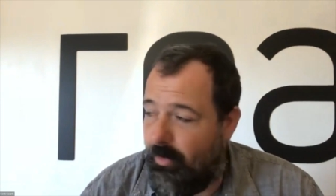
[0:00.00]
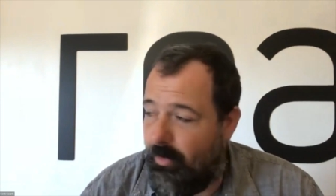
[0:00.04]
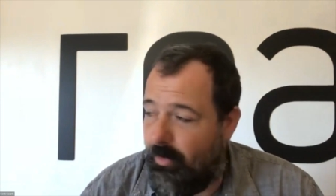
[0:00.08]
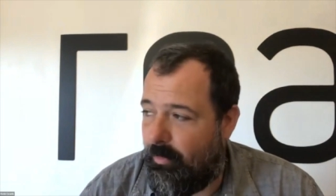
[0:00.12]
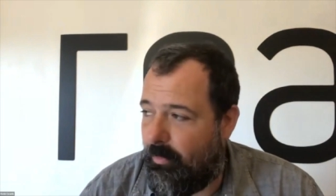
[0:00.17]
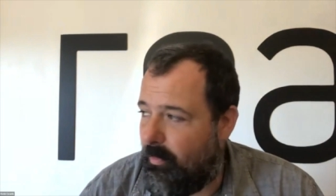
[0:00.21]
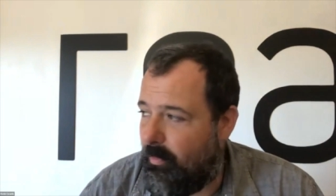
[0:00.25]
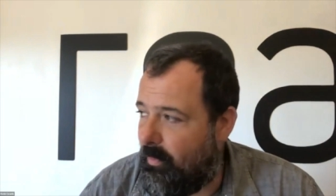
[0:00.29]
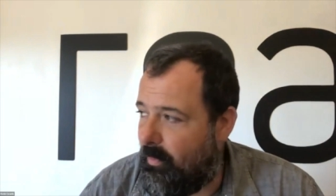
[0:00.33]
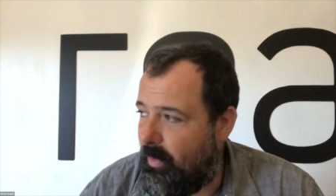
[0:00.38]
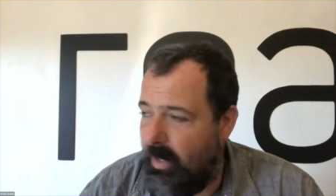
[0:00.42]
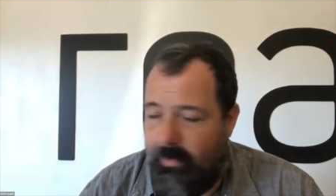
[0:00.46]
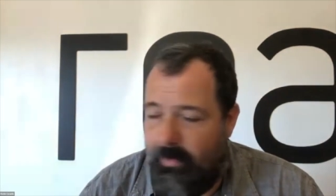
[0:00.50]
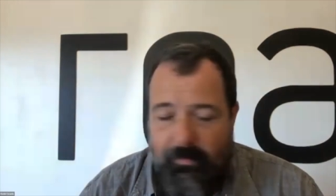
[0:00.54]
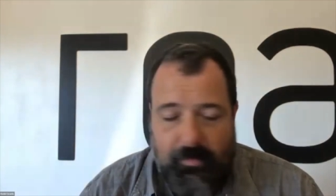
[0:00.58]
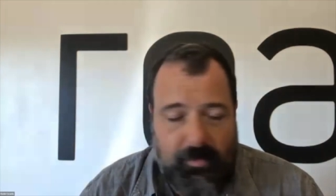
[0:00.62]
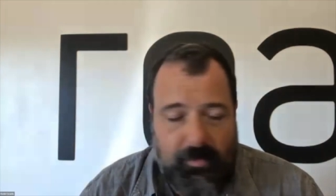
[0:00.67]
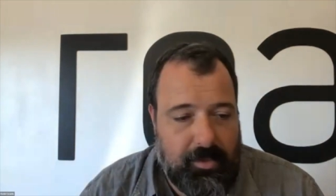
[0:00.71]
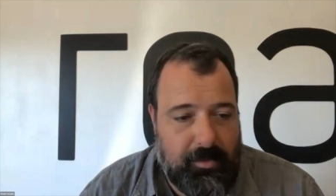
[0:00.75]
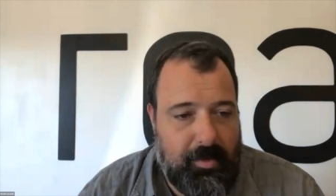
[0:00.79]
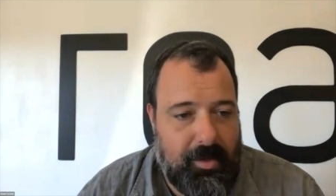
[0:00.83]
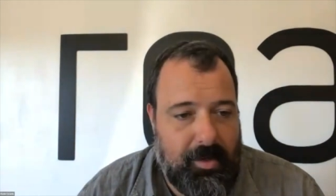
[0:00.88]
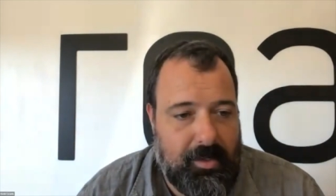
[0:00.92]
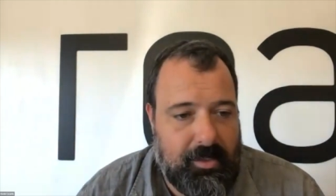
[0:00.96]
or whatever,
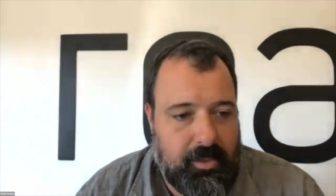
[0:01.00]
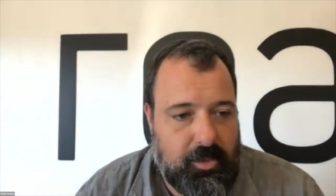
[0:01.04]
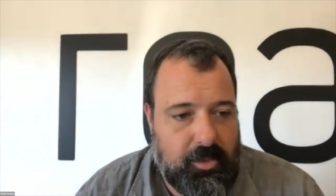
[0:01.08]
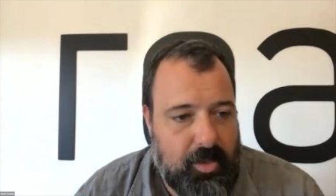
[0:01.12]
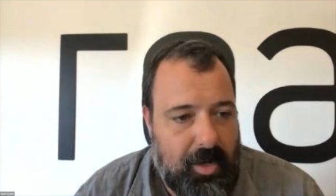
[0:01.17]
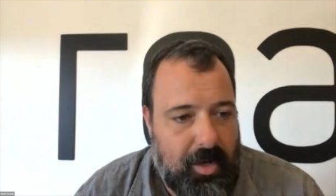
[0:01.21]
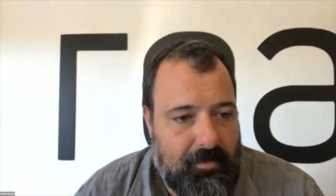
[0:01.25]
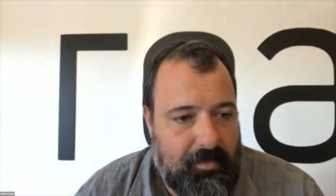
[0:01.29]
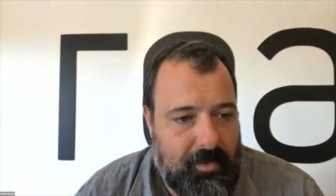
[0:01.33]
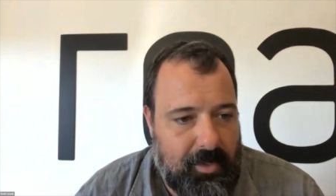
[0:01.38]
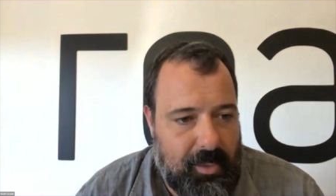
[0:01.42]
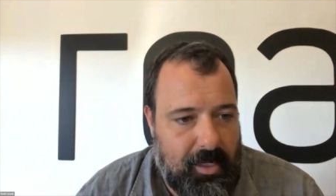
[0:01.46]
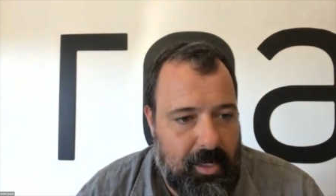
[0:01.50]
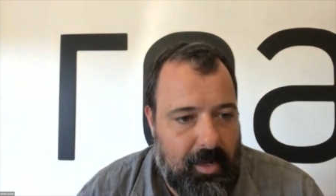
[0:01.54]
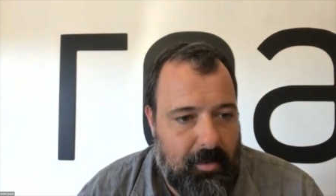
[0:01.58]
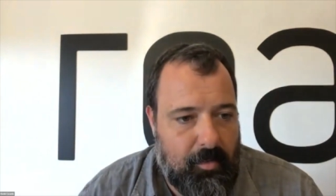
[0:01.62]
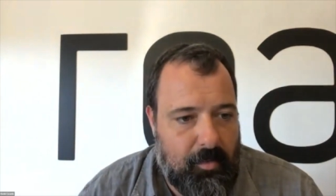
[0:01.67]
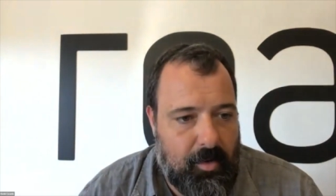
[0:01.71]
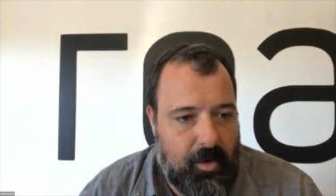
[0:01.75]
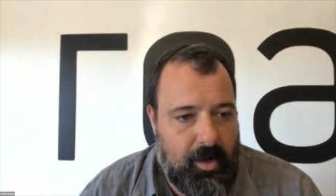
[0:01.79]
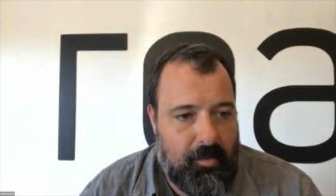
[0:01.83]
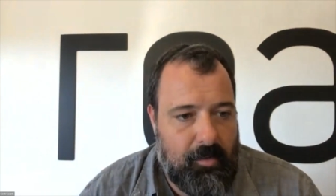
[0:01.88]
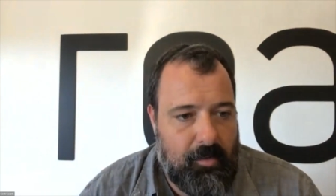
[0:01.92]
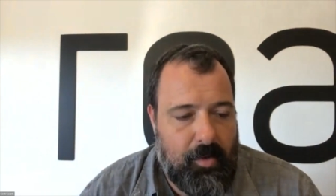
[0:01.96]
some extravagant
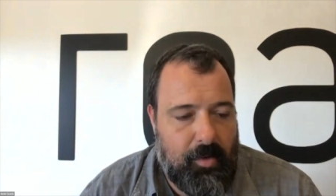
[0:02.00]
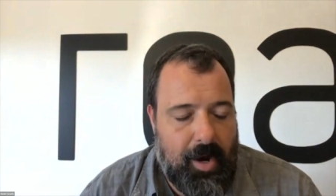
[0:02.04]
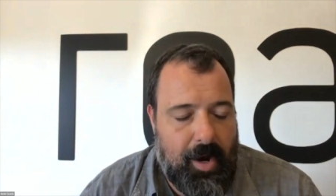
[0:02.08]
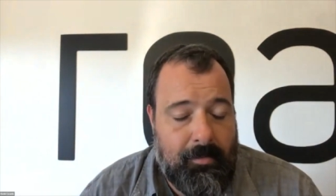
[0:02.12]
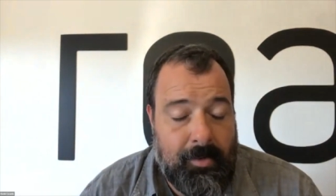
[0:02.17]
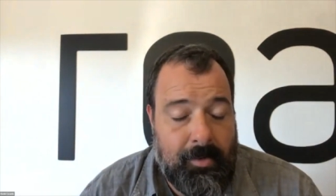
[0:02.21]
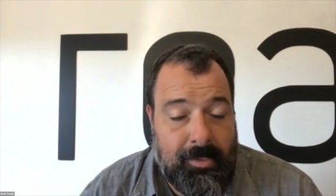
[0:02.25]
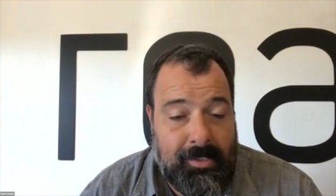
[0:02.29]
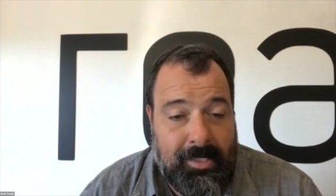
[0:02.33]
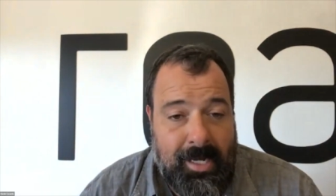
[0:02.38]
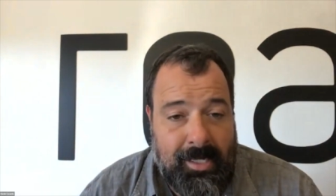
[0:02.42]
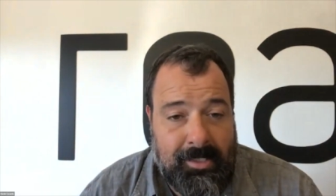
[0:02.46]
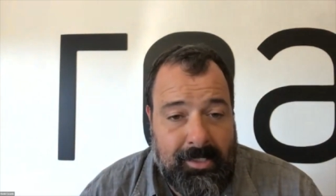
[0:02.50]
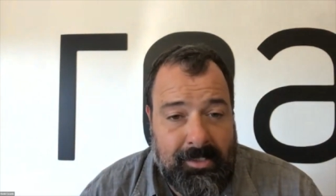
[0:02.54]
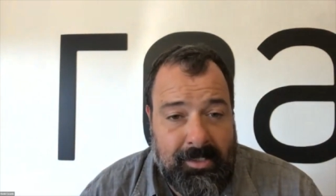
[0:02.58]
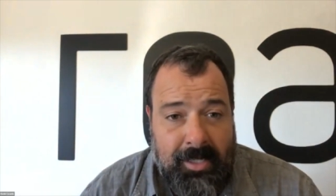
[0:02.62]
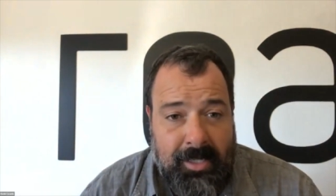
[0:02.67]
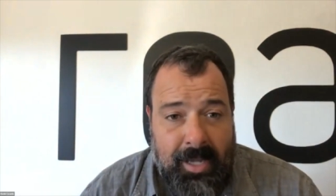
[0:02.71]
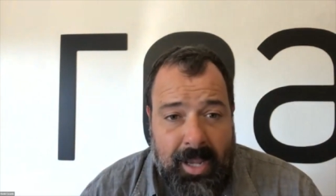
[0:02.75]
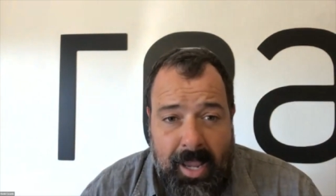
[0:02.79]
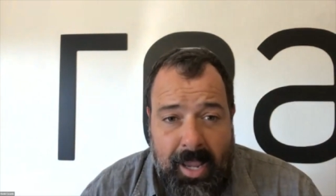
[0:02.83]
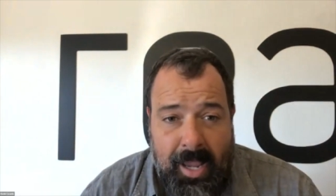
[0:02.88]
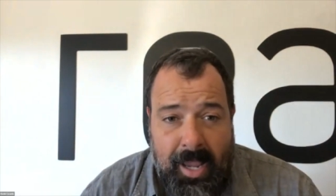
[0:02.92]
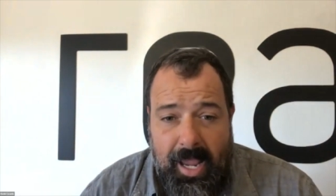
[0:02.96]
number in property taxes
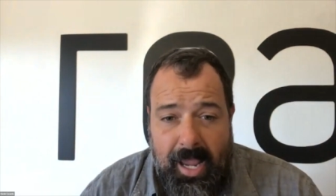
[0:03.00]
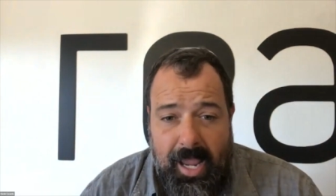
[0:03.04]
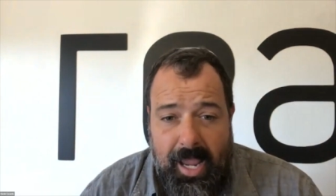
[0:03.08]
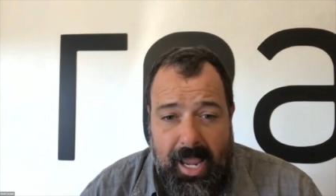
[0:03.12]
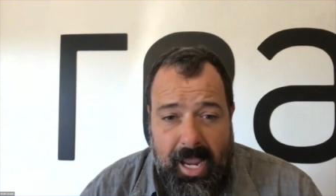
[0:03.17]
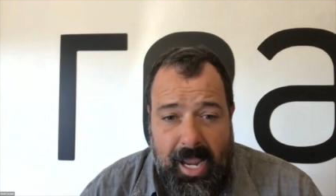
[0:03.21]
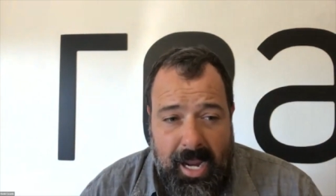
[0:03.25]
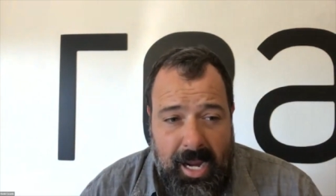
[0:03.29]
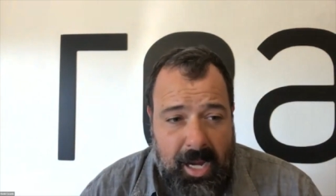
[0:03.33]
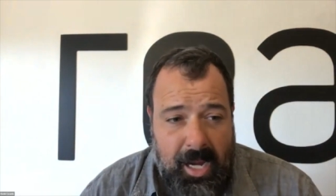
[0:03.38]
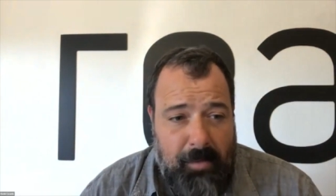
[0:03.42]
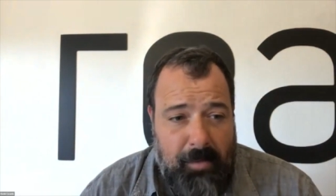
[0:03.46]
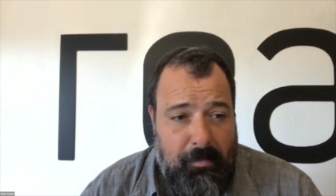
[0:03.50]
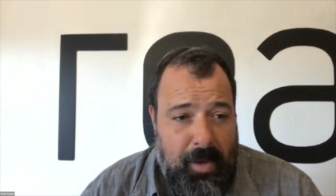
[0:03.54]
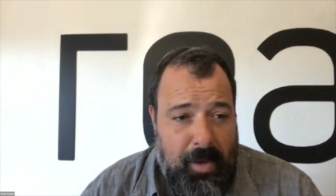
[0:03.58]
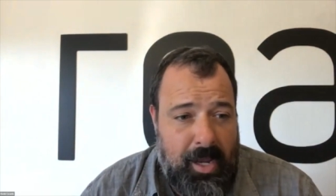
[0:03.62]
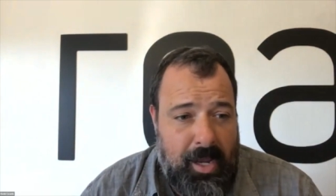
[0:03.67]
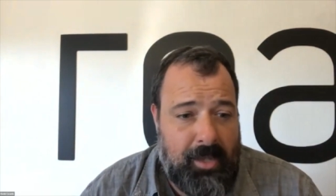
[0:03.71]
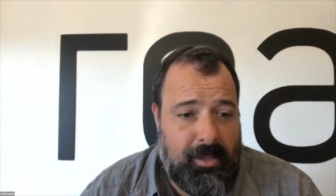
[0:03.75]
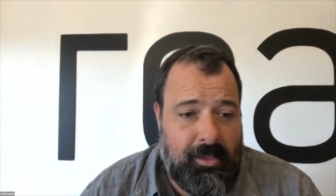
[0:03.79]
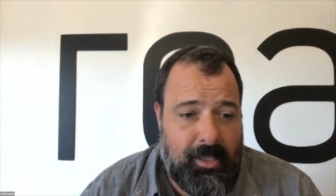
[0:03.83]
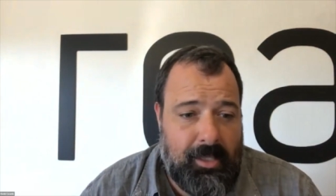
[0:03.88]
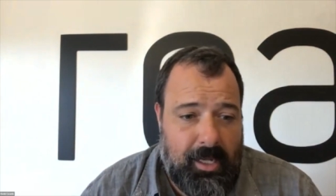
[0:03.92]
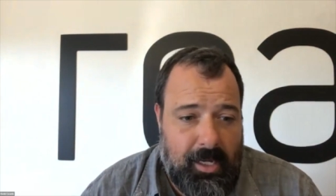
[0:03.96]
and
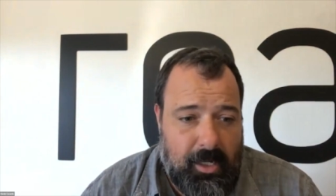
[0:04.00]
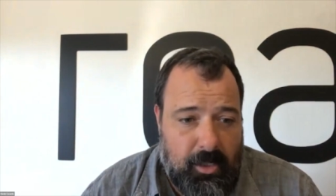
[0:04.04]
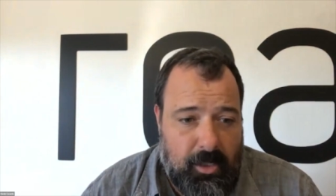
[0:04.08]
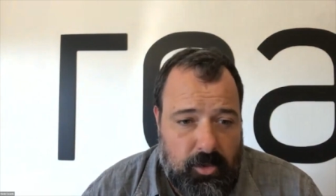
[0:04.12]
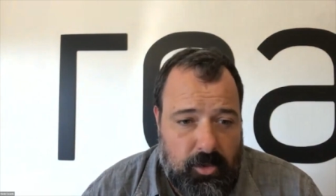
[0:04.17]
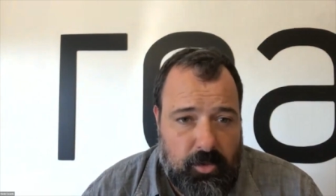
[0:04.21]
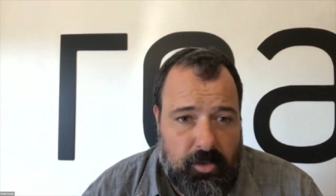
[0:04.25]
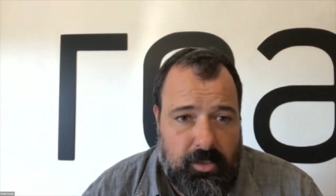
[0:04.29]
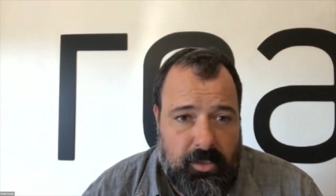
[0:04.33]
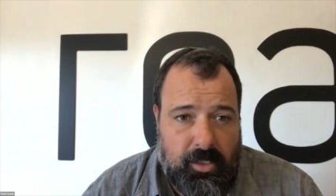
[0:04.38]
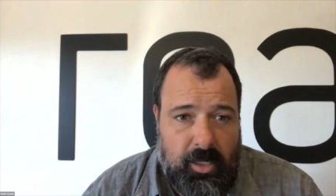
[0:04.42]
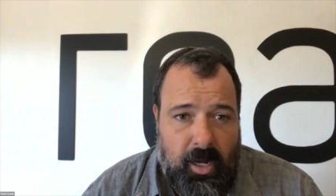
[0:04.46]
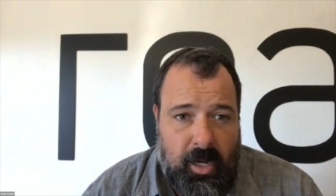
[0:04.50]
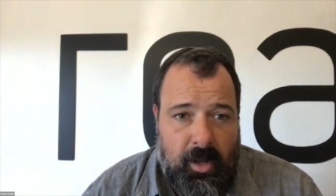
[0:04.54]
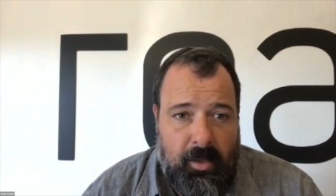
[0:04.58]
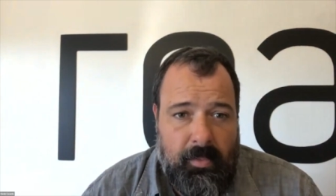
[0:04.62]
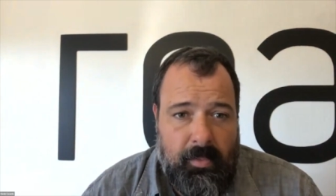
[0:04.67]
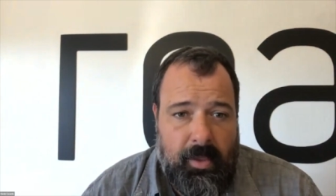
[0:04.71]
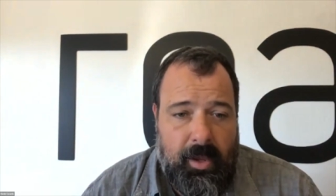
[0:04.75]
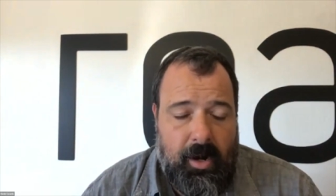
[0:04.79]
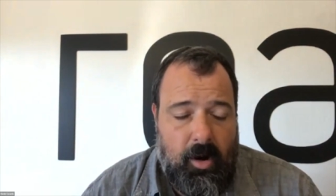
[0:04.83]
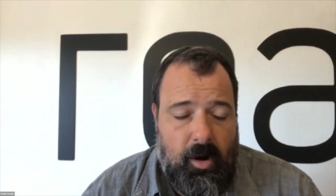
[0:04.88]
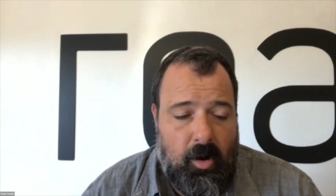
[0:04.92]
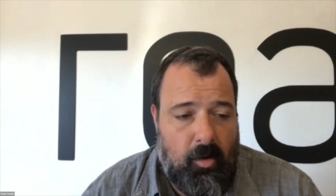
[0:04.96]
paying the interest on
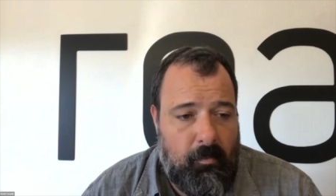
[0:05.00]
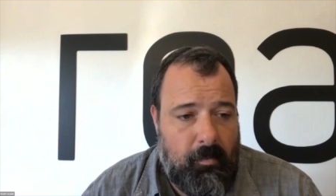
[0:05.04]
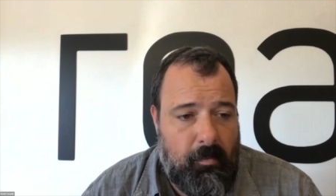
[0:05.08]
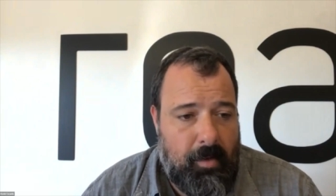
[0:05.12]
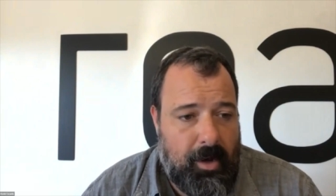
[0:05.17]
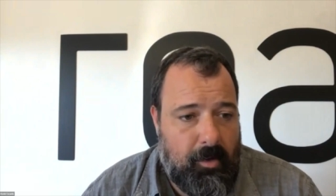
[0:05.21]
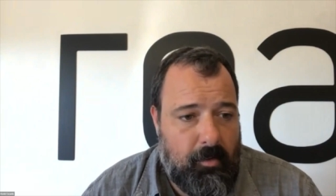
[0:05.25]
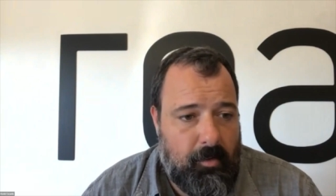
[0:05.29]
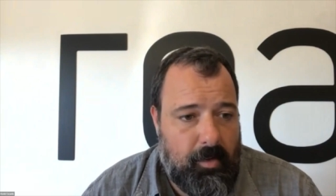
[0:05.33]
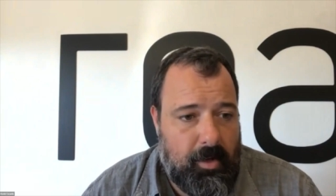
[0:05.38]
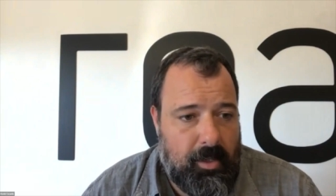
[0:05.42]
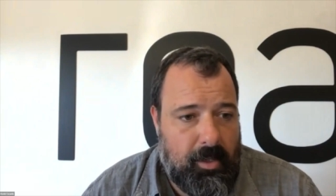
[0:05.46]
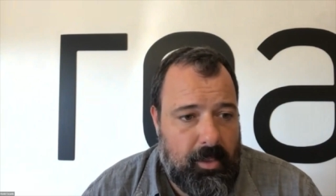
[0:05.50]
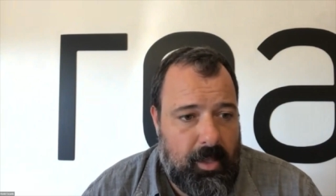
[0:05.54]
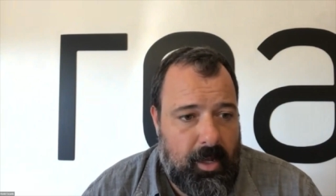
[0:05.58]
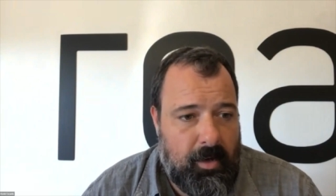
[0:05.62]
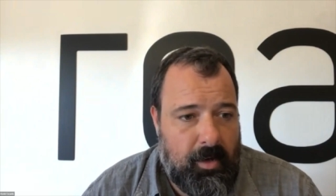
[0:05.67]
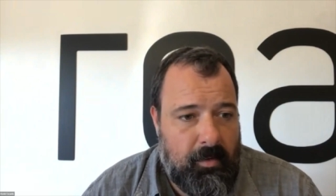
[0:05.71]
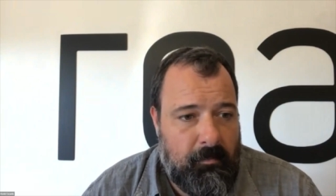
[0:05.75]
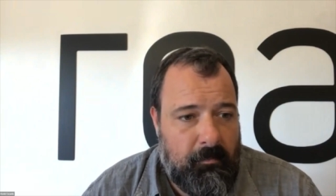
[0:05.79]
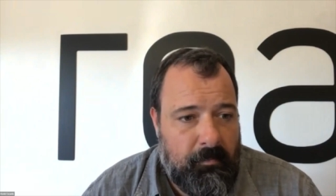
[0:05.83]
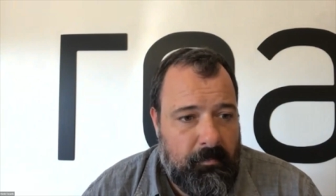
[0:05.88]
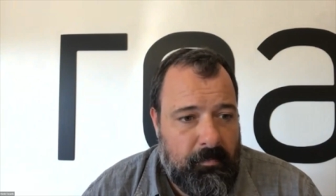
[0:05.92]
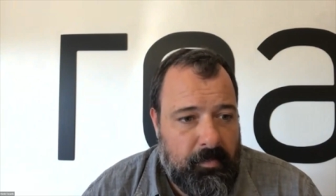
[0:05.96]
that home equity
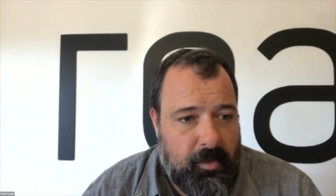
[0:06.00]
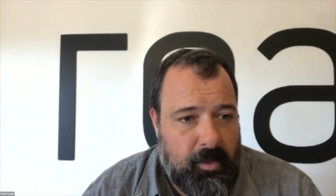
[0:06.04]
line